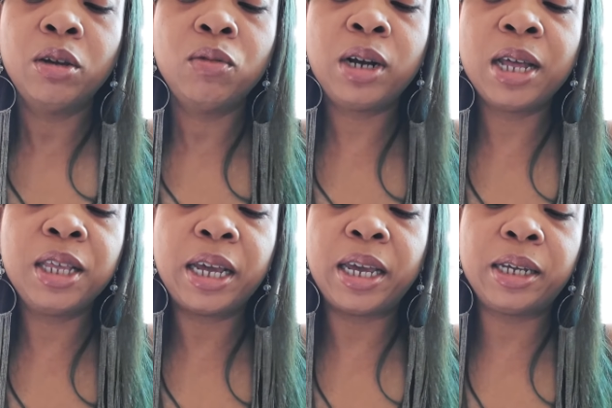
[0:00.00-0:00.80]
What are
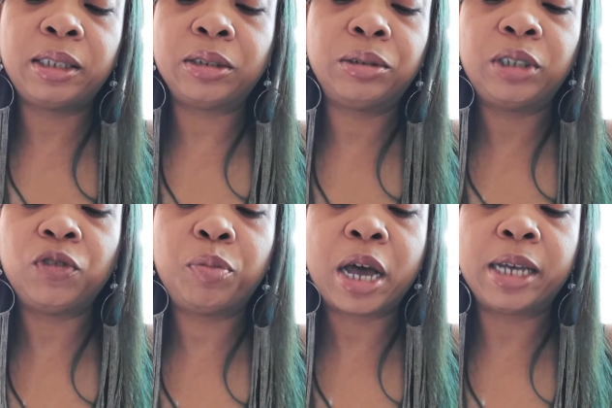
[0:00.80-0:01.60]
the answers
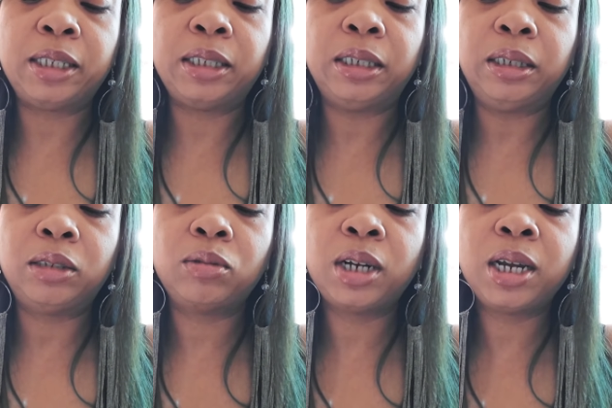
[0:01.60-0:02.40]
for Pisces?
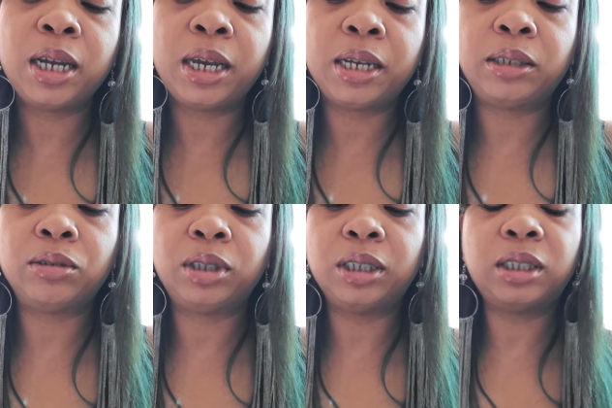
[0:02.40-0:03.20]
What are the
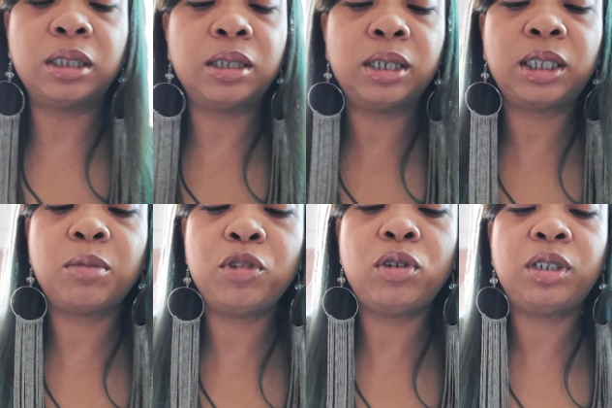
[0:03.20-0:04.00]
answers? The sun, some
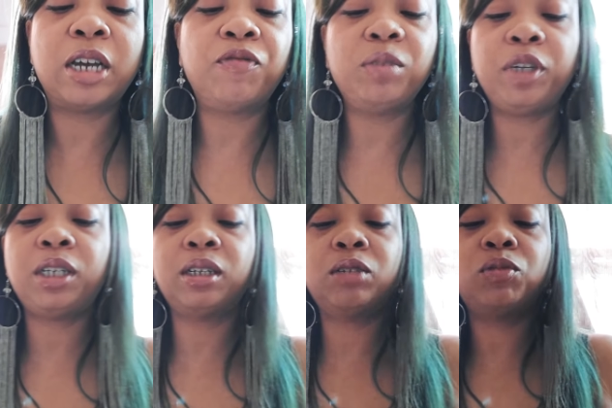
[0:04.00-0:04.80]
of you could definitely be
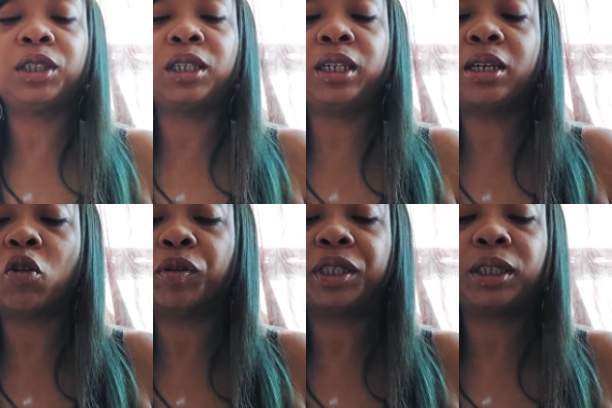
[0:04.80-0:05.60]
dealing with the Leo,
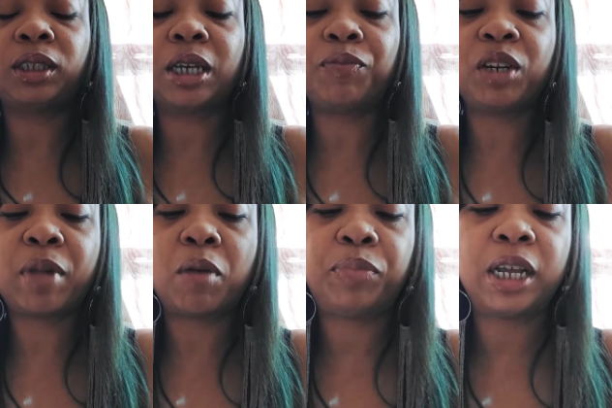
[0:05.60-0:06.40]
but this is something
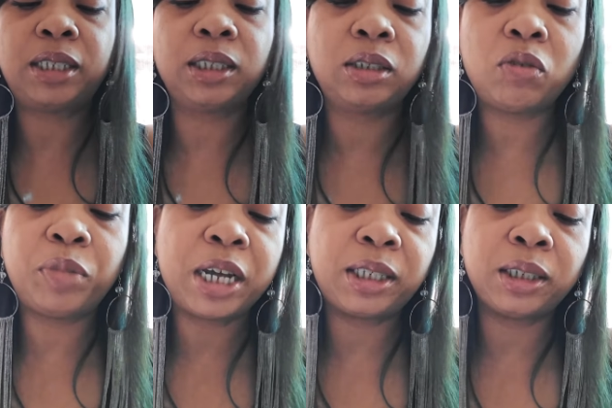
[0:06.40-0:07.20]
about blessings on
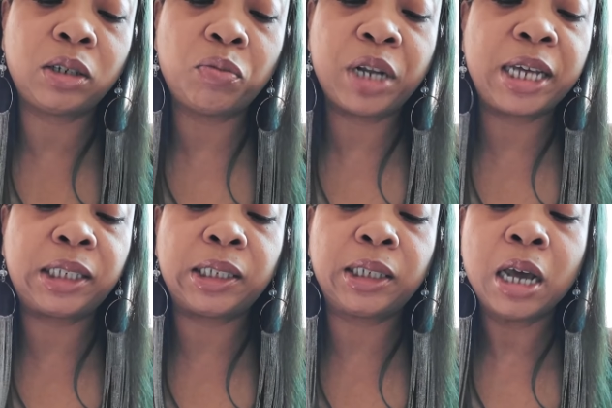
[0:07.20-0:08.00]
blessings on
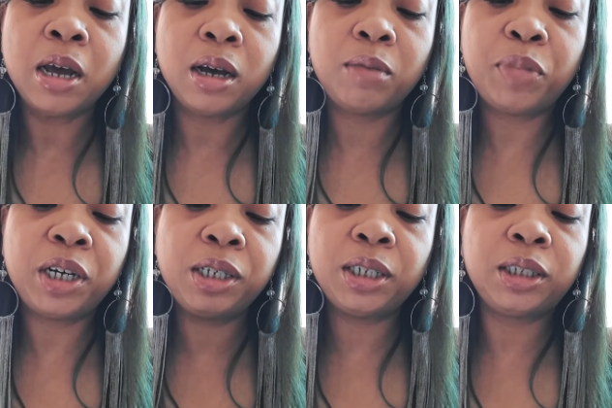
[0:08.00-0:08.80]
blessings,
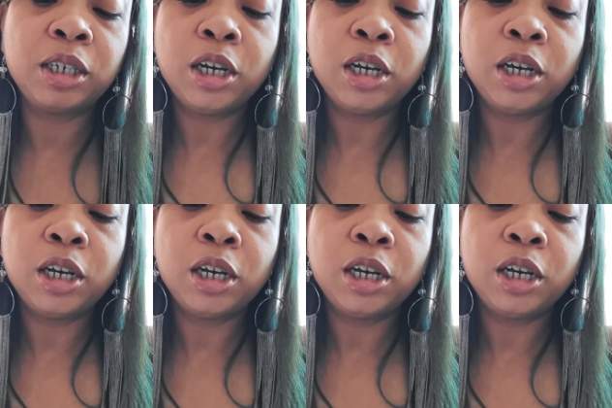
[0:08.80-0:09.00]
abundance,